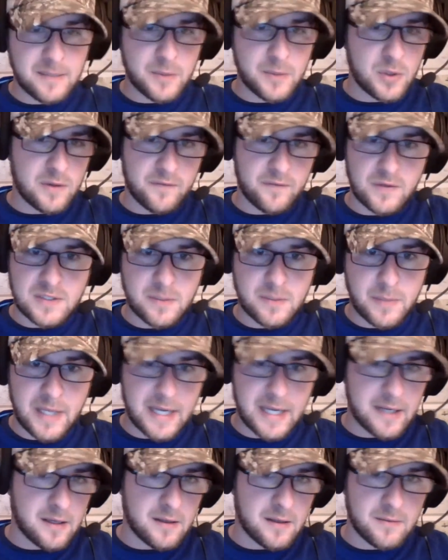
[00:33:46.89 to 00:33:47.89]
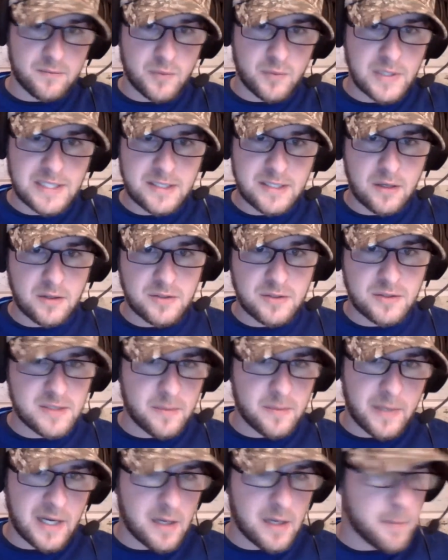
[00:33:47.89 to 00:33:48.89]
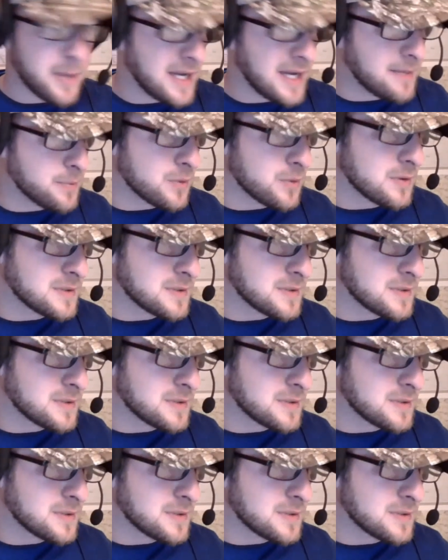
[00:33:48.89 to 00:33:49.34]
doing it for some kind of research or some kind of paper or